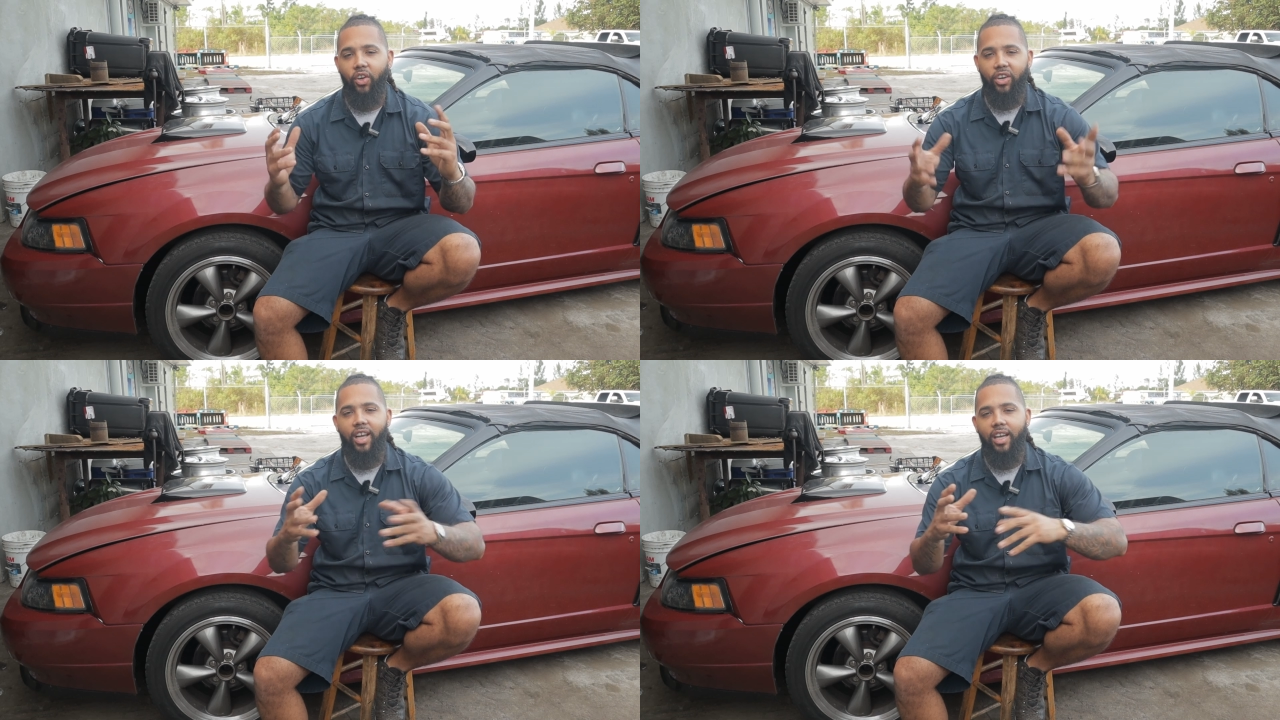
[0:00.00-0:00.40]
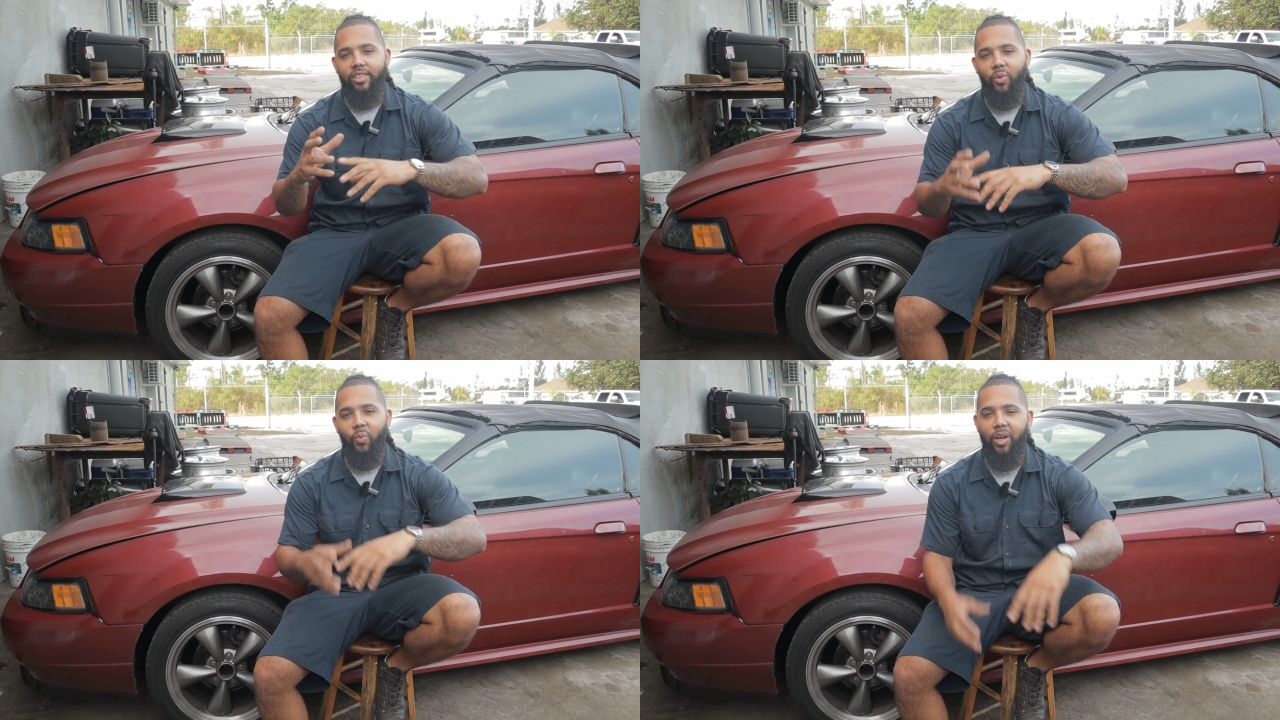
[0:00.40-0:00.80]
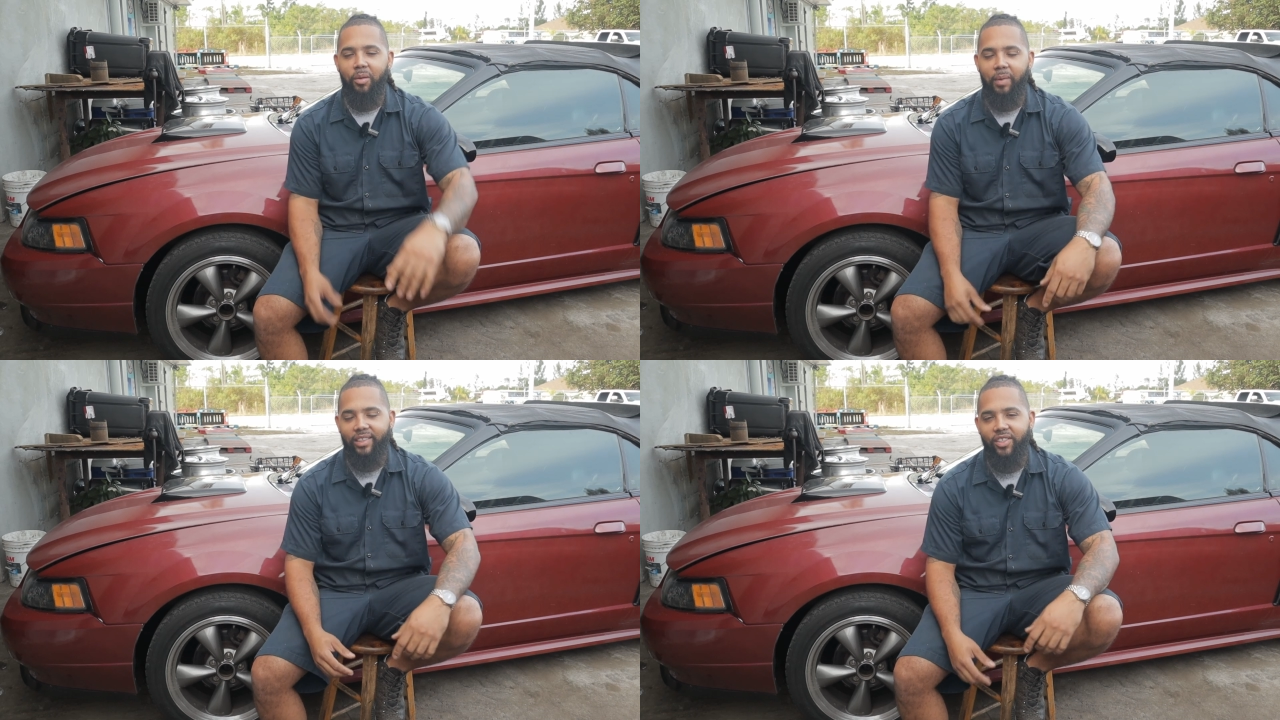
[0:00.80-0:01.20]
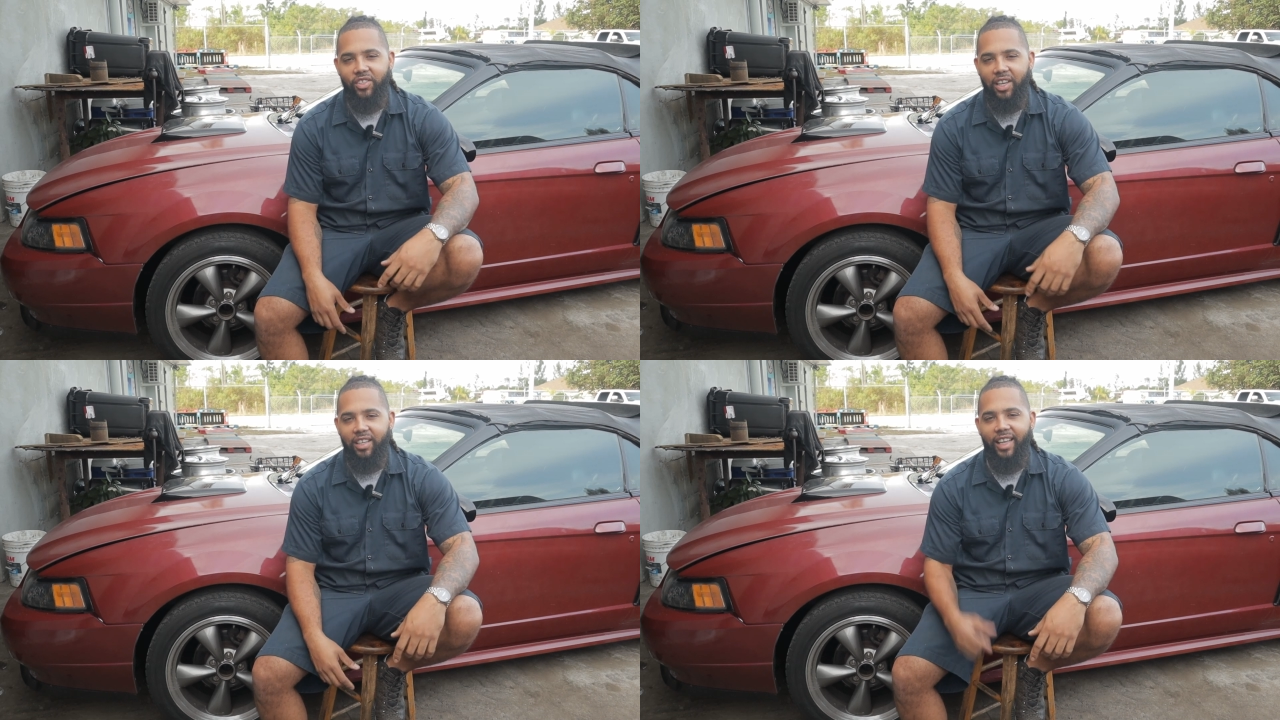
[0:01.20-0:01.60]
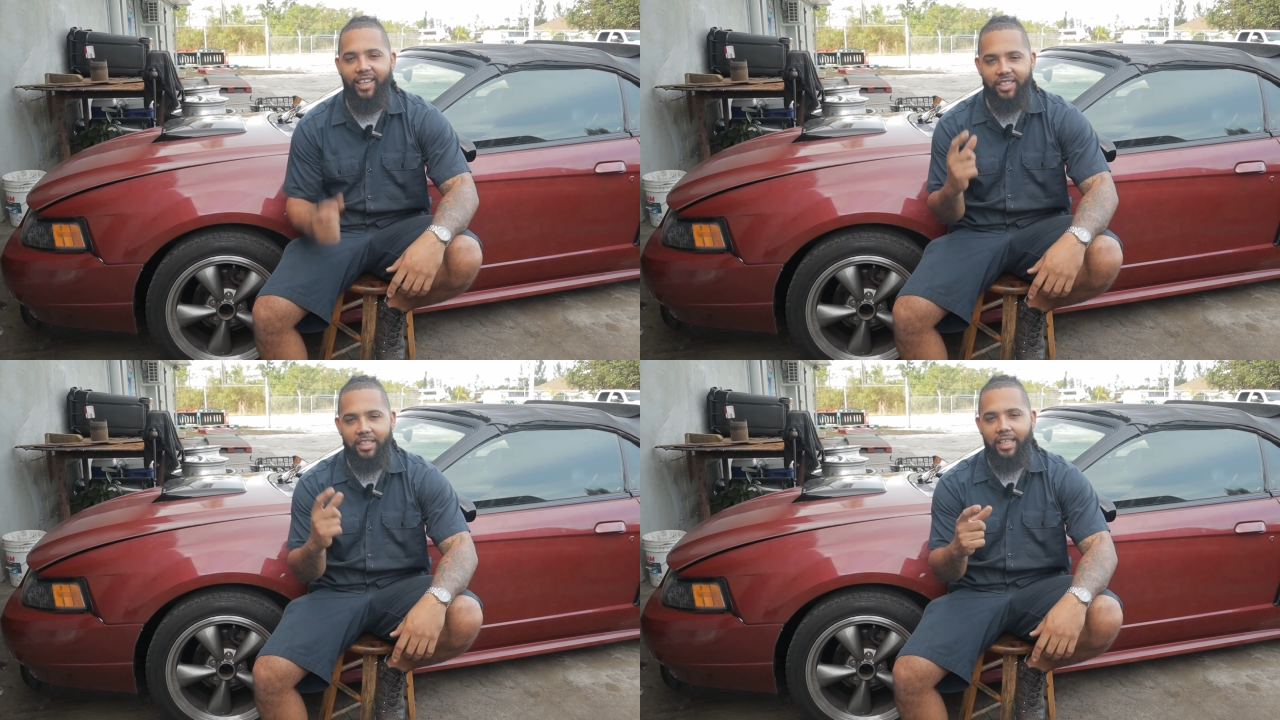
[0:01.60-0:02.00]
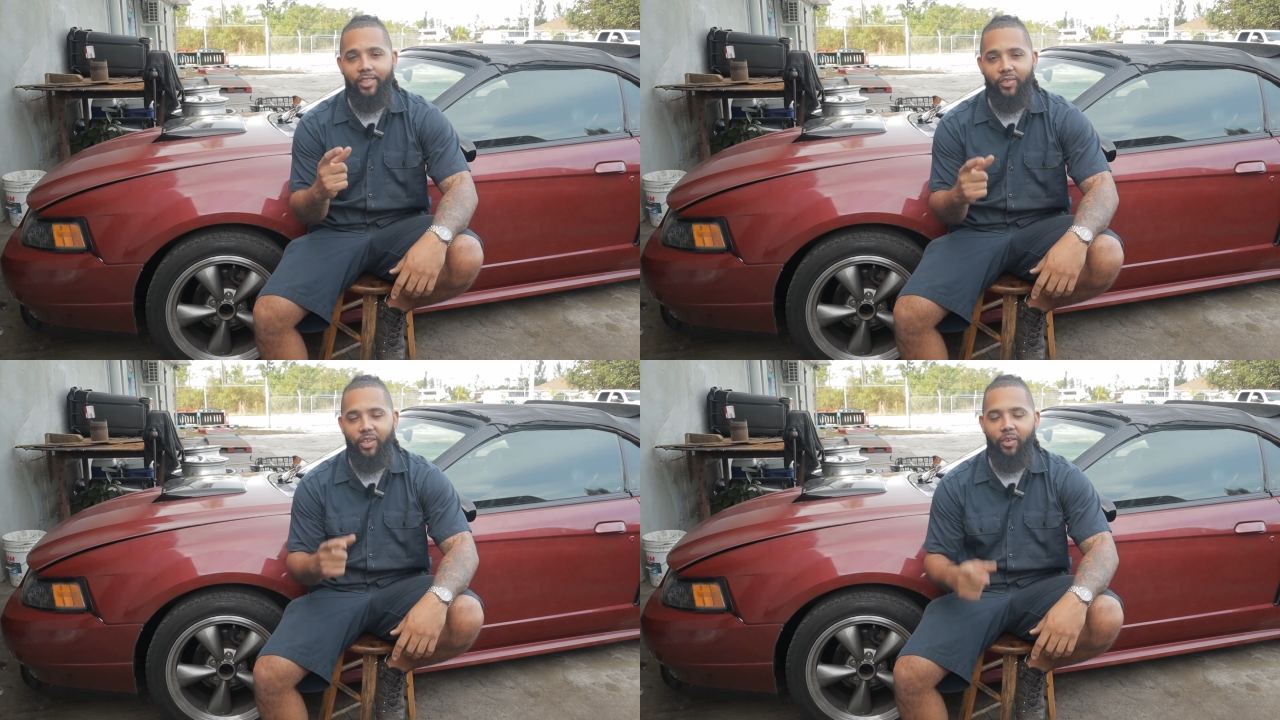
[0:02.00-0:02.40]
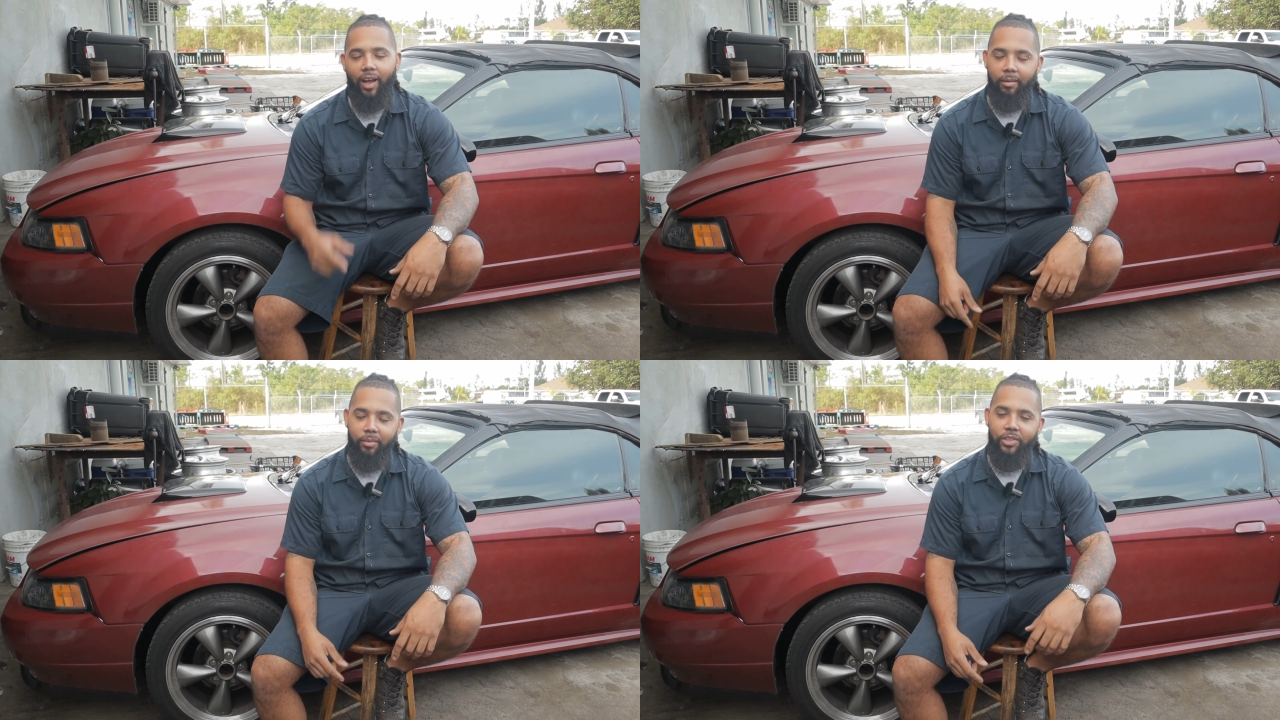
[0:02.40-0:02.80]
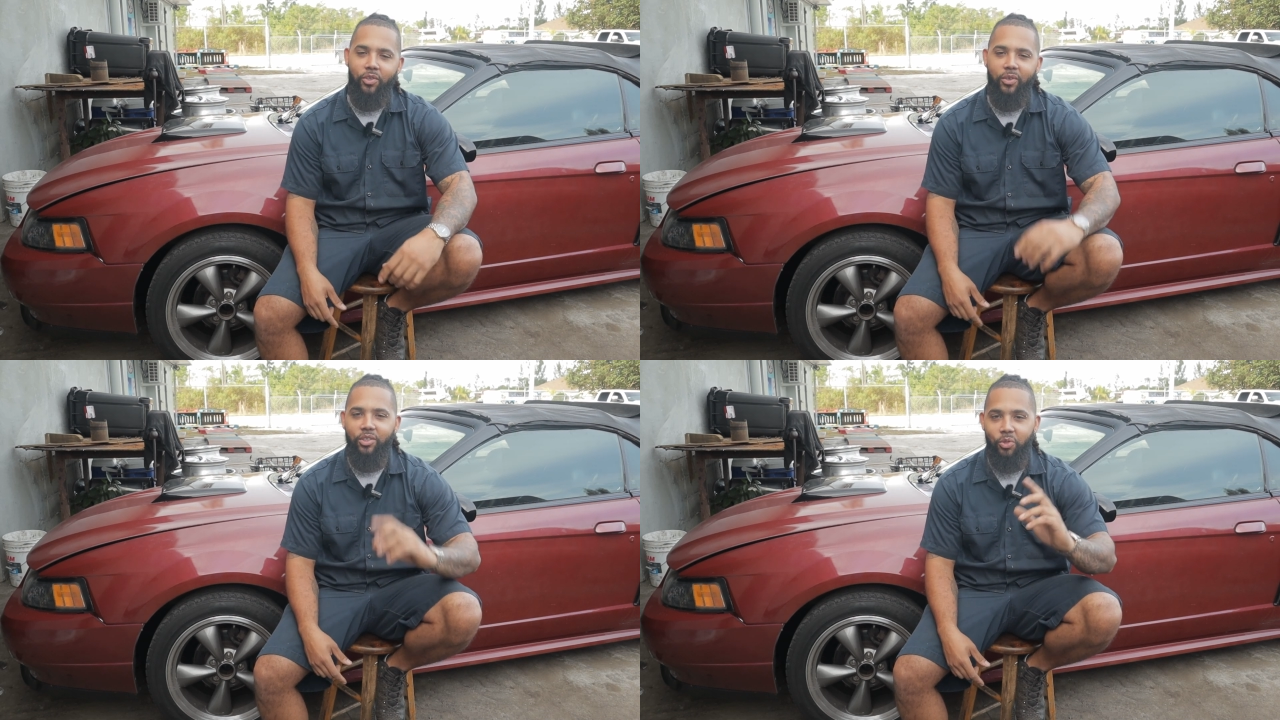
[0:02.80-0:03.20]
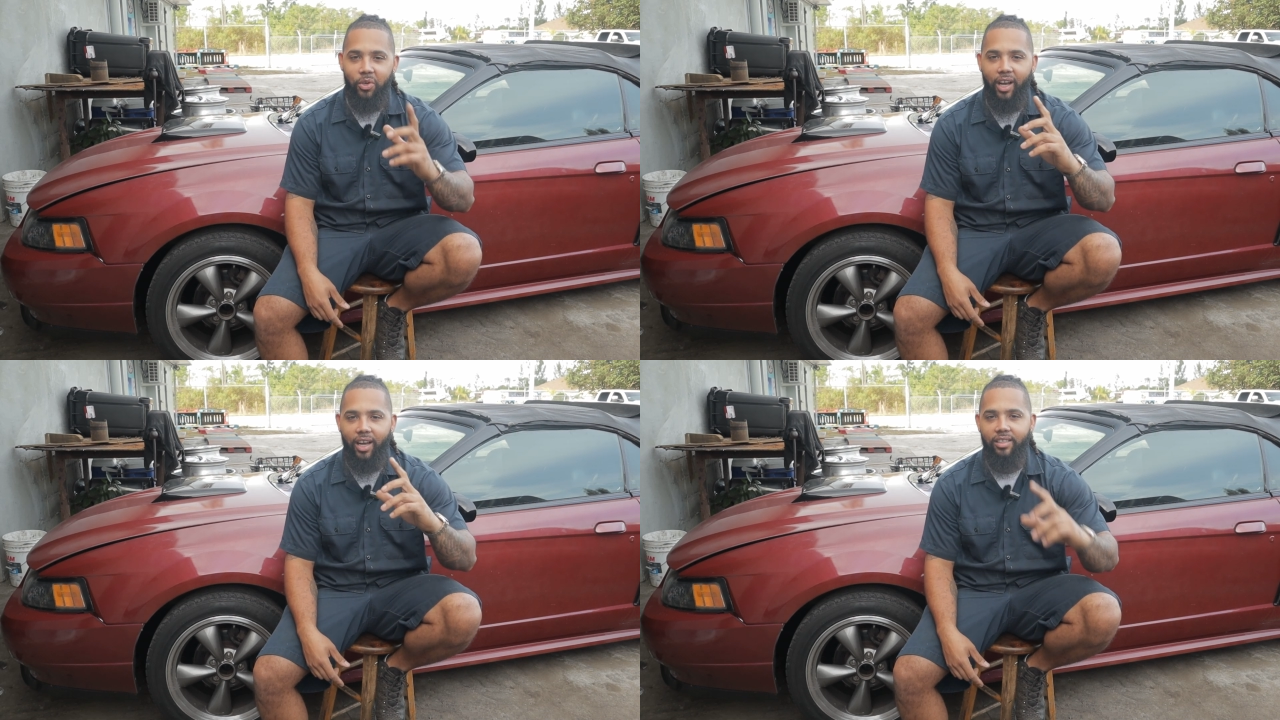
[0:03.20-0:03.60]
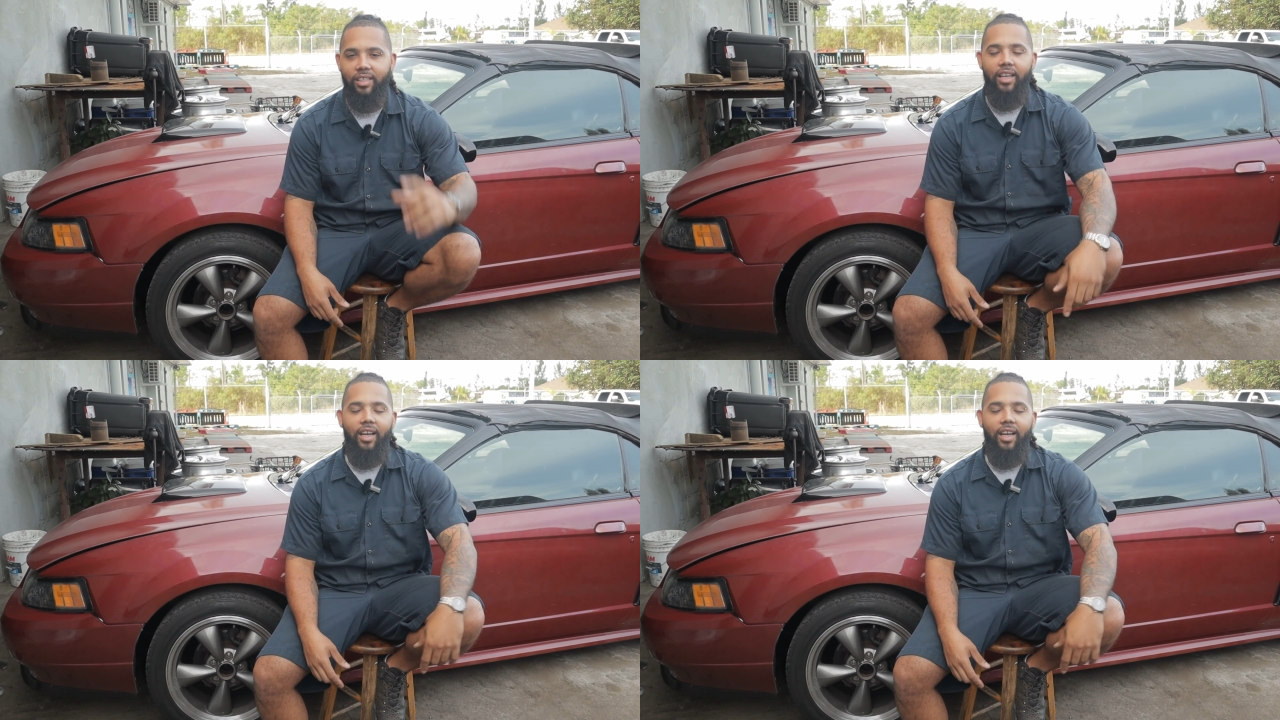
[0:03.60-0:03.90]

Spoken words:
Alright guys, welcome back to the channel, and in today's video I'm going to be showing you guys